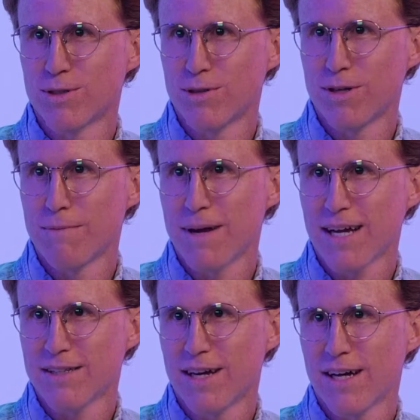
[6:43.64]
are doing at
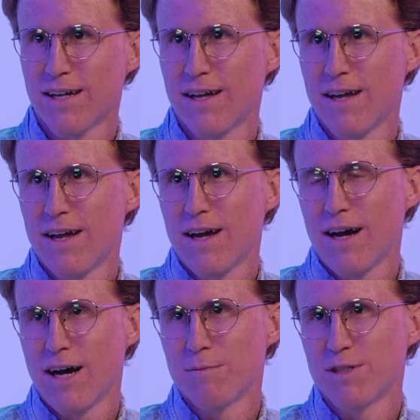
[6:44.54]
Backlot,
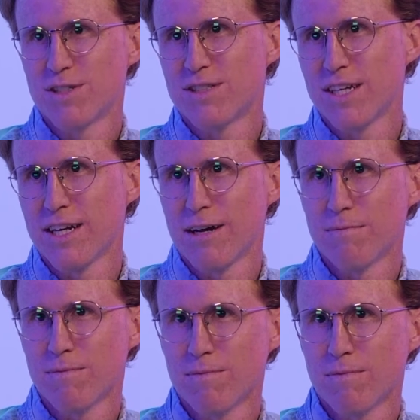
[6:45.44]
and just seeing how
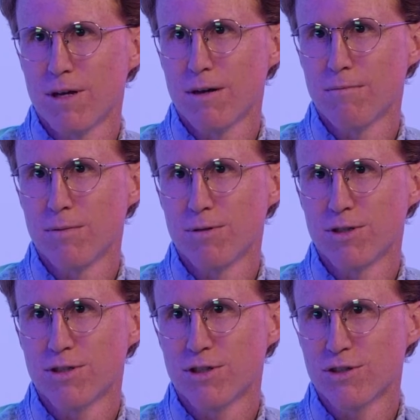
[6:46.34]

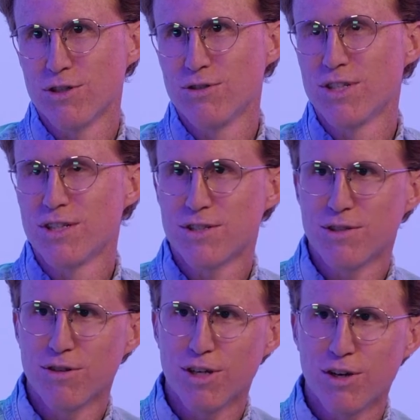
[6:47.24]
members are using the
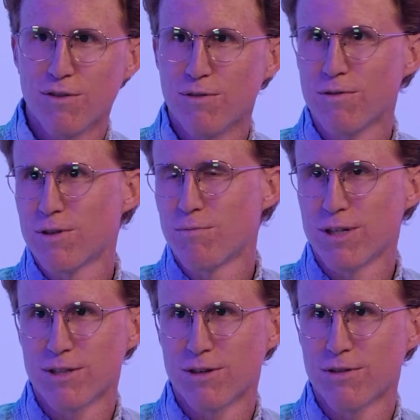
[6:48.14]
studio to
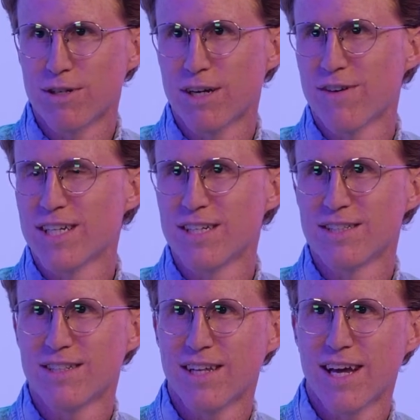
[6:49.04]
bring their own kind of
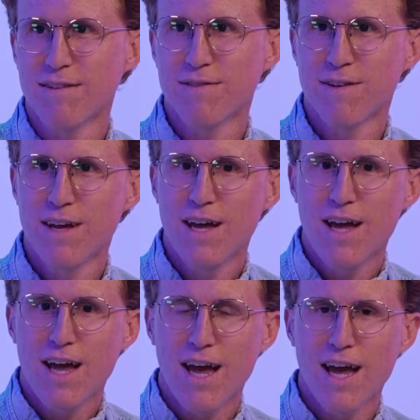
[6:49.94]
ideas to life.
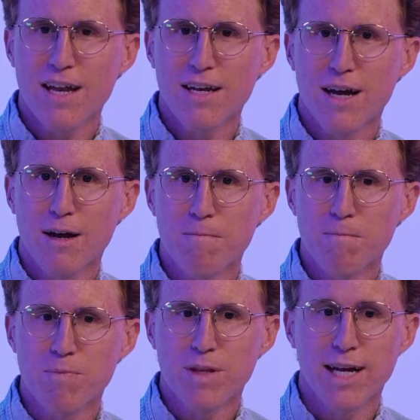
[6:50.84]
And
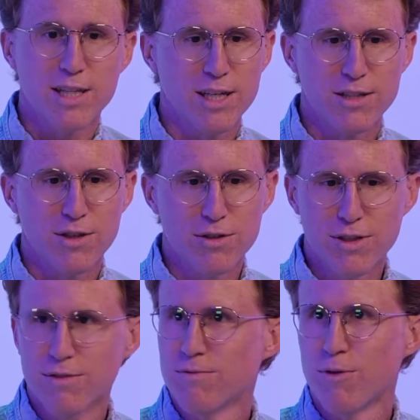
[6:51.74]
not that it's
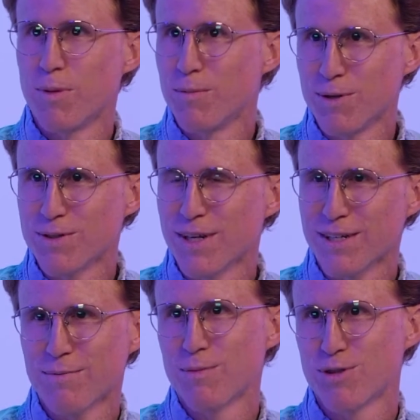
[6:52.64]
only for members, like
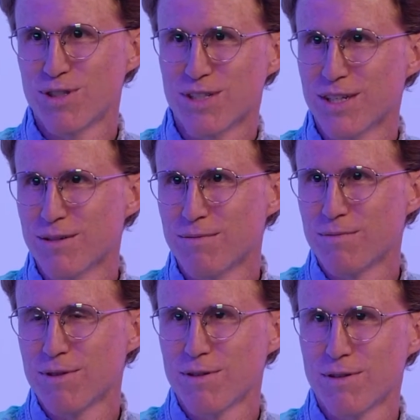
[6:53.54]
members just get a
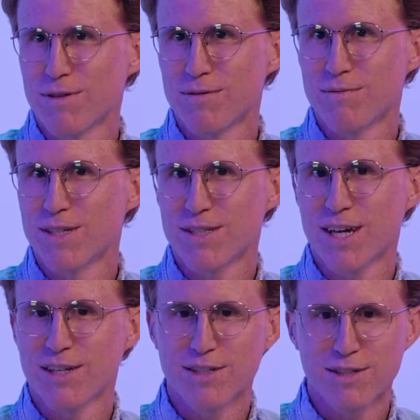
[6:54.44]

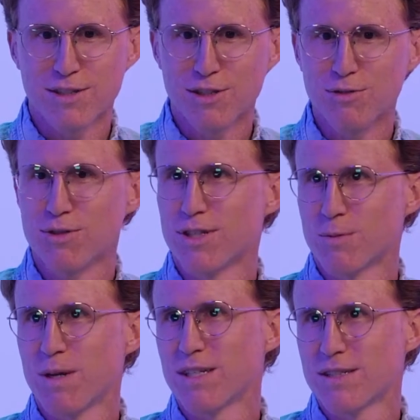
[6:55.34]
discount and use the
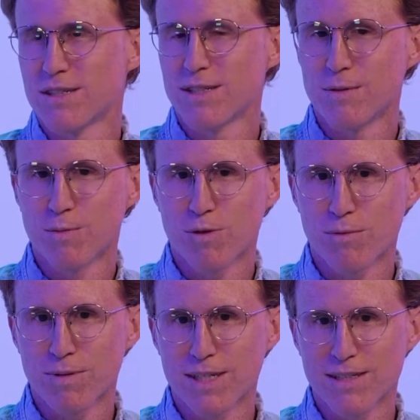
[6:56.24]
space, it seems
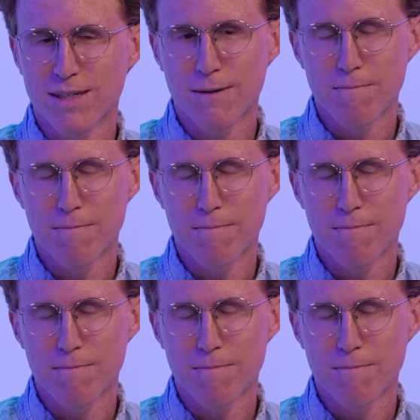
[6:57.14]
more, but it's,